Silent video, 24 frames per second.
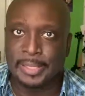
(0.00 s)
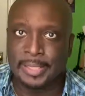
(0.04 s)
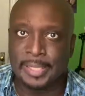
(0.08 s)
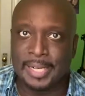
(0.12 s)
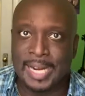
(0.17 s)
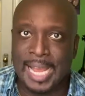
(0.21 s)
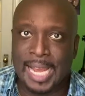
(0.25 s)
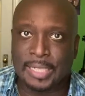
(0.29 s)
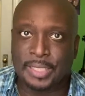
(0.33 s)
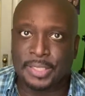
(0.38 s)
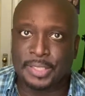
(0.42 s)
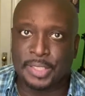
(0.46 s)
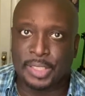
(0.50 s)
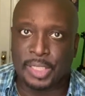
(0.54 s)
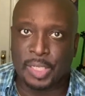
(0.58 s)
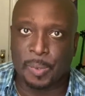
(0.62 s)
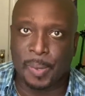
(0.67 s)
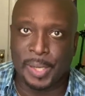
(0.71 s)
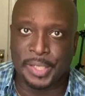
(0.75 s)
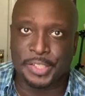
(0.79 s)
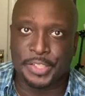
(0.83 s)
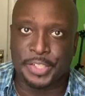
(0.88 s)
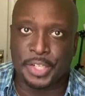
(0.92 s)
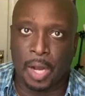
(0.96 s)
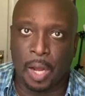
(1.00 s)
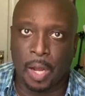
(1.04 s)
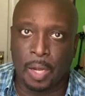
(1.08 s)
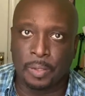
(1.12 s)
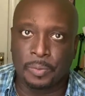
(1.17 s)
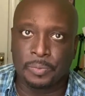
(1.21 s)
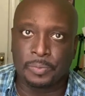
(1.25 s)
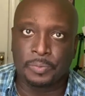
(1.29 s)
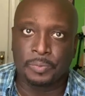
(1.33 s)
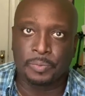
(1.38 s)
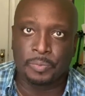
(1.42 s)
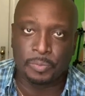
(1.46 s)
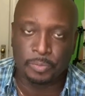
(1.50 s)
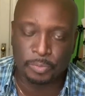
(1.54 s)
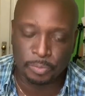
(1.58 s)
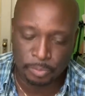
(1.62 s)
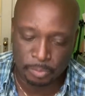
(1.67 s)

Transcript: Next question